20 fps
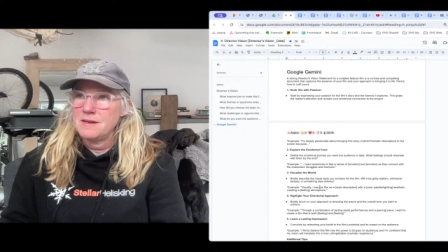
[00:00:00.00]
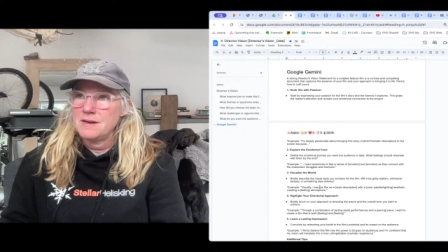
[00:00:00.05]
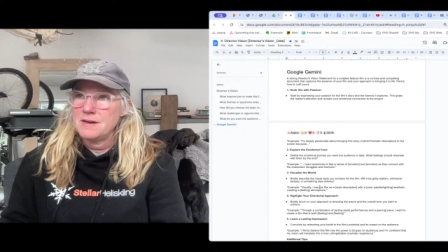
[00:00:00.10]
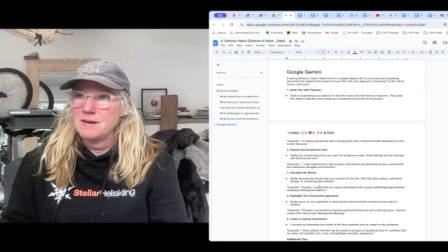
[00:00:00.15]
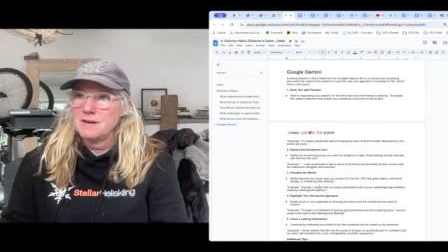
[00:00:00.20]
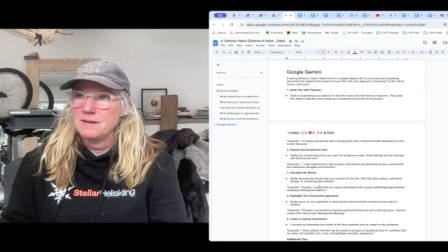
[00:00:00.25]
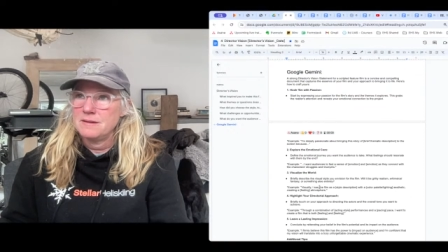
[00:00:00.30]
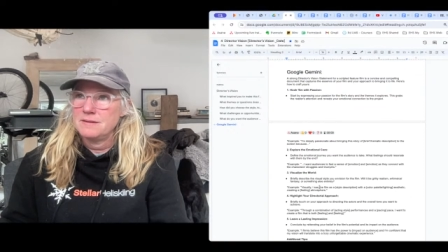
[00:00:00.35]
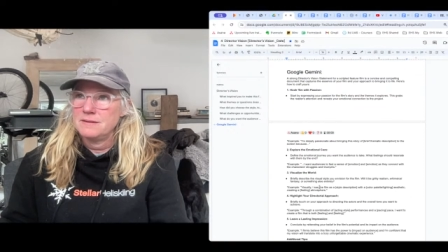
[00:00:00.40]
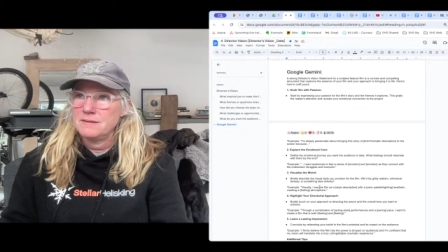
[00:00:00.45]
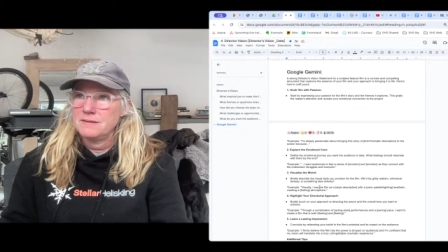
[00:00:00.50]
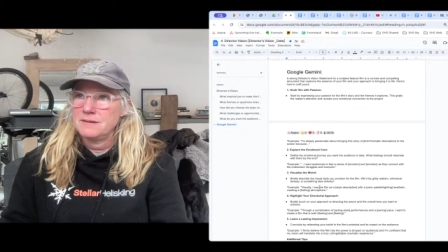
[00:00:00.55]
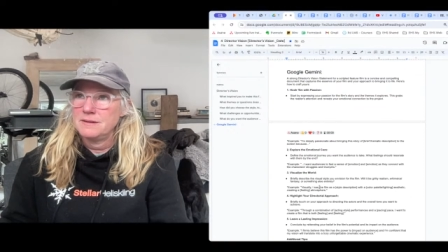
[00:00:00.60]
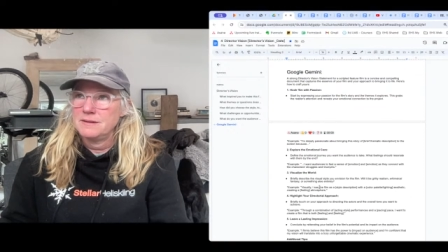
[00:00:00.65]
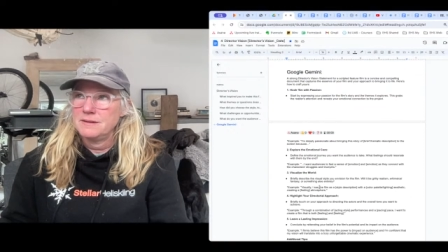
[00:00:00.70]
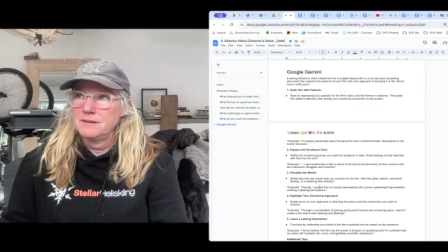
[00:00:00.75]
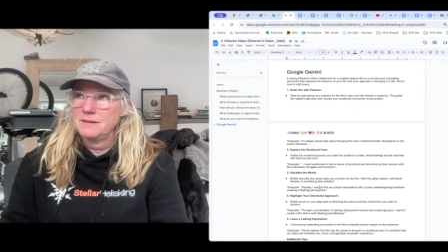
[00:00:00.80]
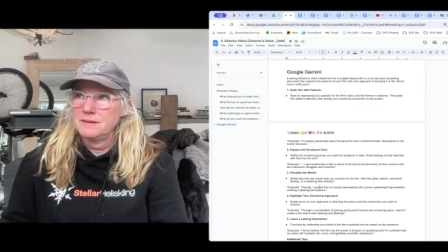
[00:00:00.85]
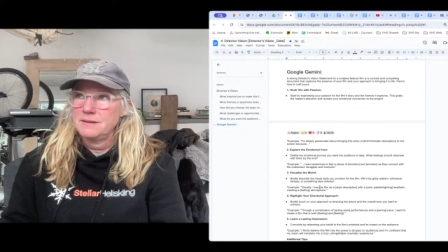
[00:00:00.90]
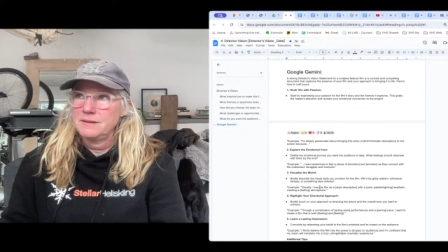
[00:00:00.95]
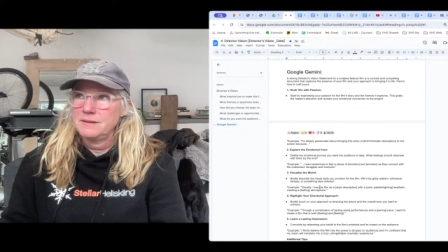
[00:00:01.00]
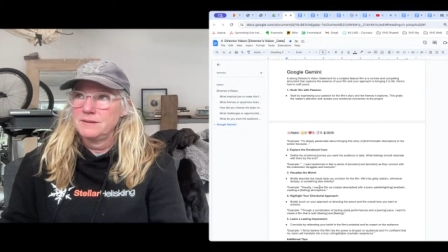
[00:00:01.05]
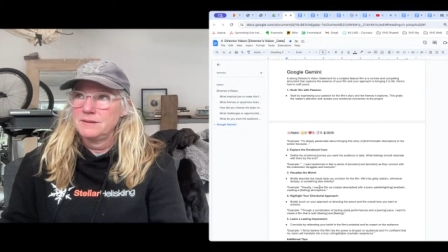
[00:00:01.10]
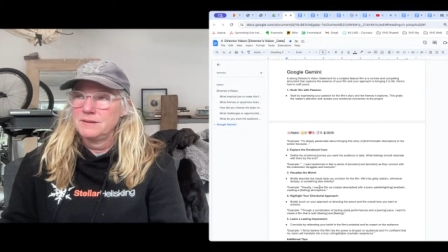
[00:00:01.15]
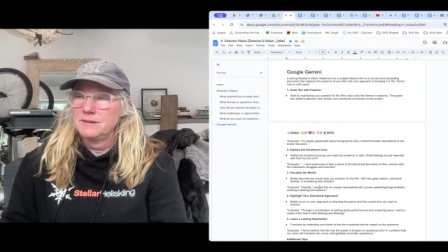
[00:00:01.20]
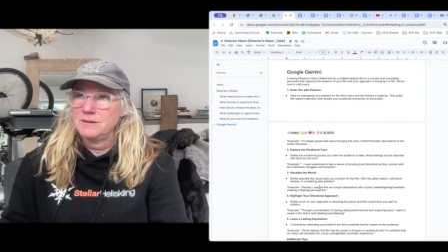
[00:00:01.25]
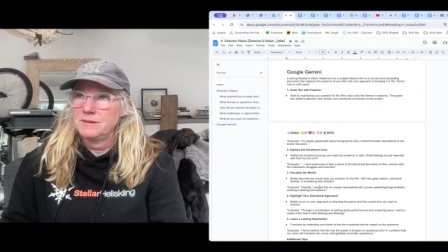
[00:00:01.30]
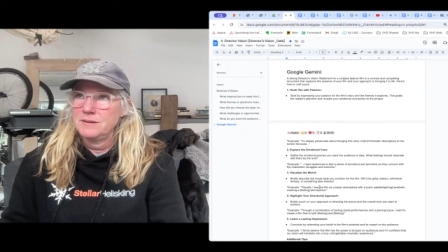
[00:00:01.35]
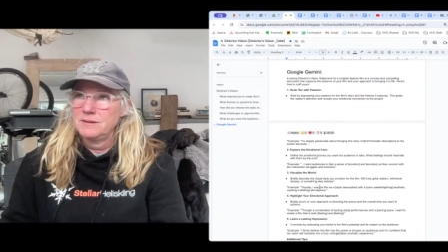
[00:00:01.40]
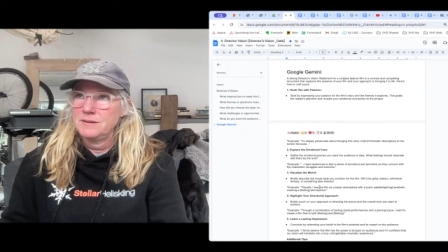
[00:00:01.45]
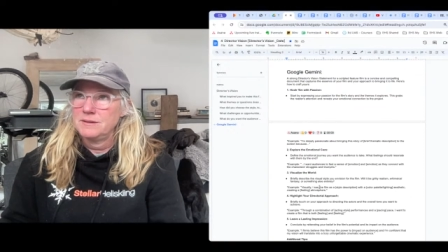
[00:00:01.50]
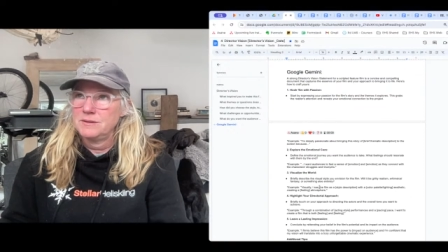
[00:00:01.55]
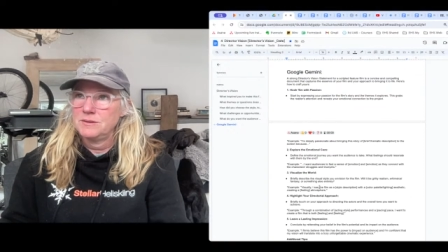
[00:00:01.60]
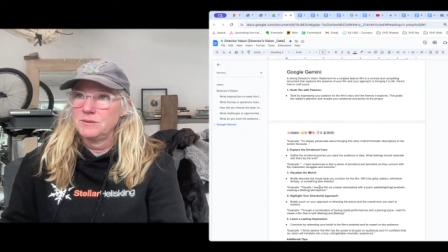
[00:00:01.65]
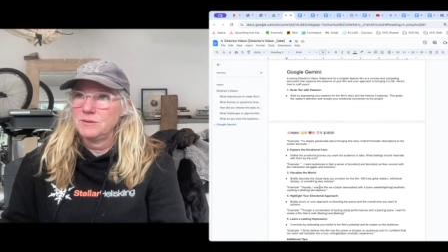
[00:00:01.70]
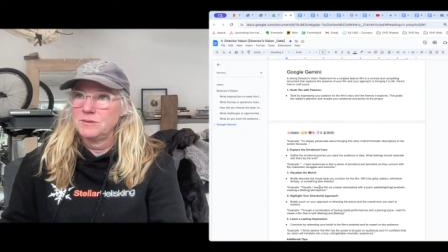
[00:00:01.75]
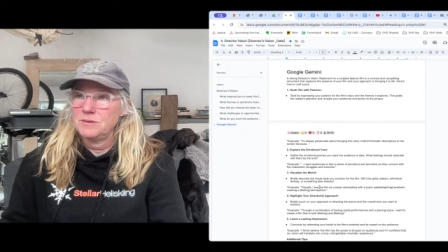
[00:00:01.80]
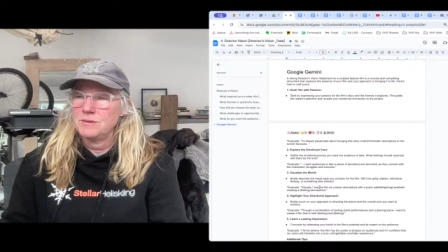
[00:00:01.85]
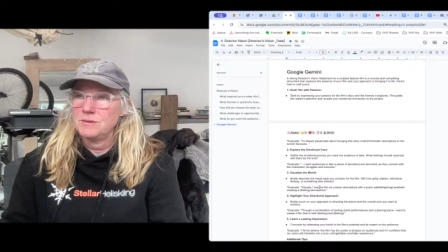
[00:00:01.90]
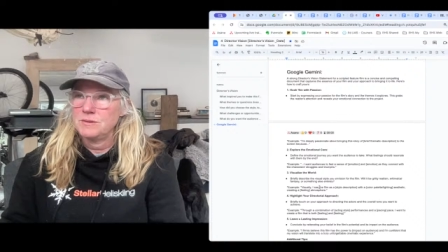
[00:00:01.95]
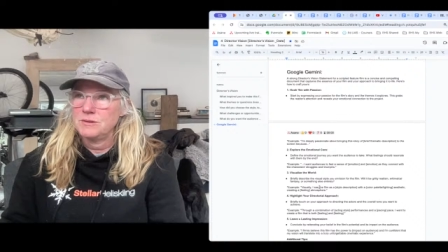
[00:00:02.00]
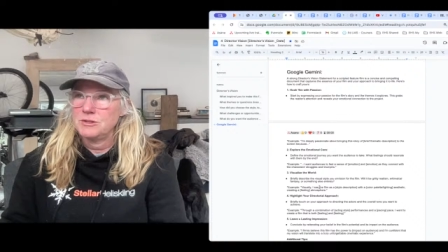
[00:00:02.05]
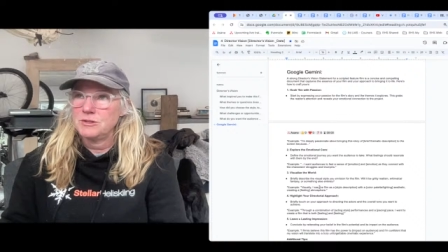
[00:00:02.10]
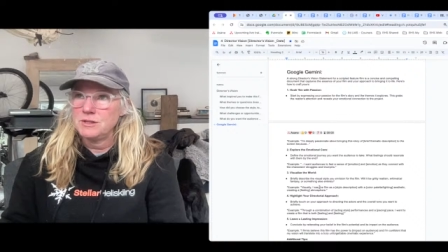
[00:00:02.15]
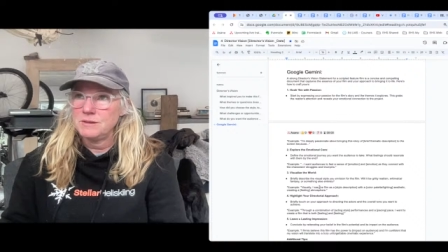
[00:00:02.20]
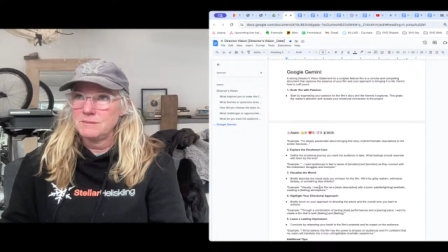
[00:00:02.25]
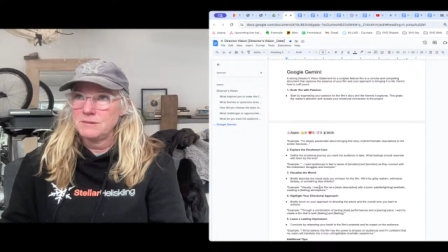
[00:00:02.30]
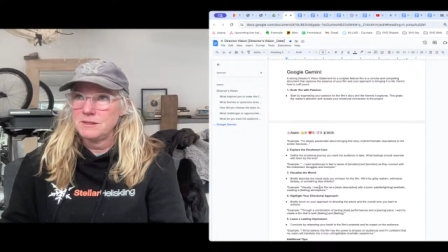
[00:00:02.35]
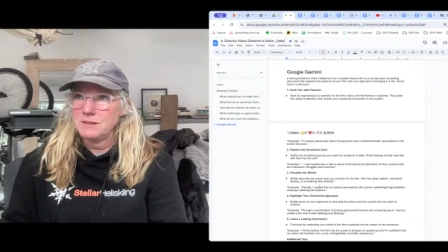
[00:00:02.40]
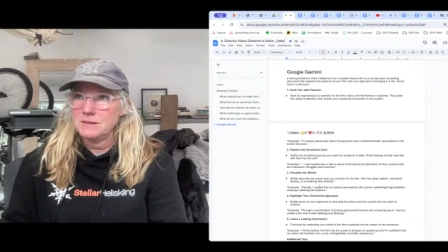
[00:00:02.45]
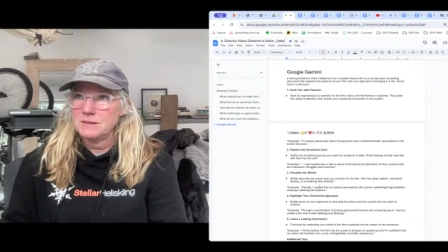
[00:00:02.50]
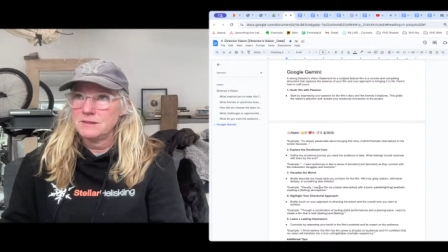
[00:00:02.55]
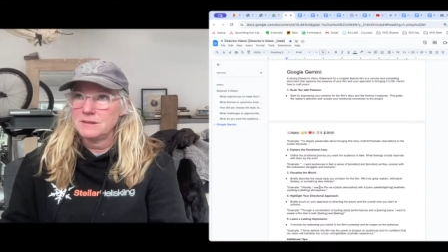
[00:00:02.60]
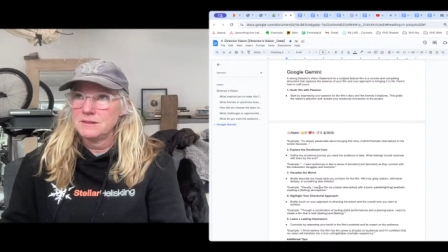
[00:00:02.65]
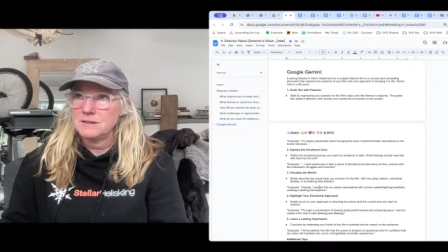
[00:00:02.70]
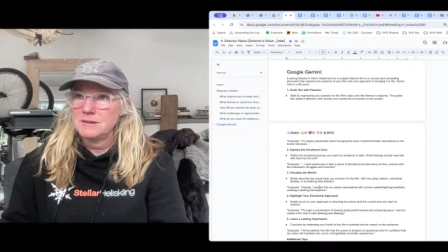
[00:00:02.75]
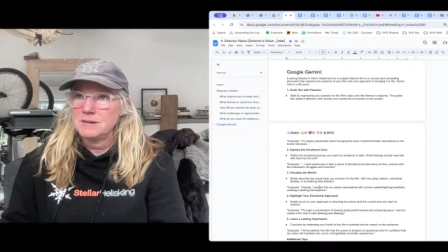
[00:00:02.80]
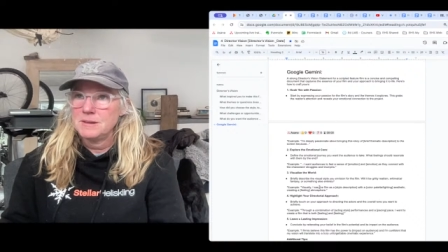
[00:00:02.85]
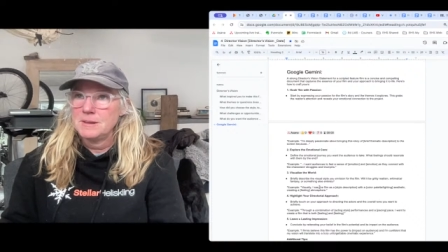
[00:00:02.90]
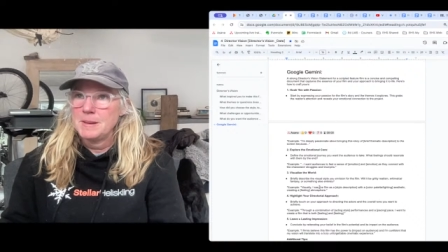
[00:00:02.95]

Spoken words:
then go through the treatment,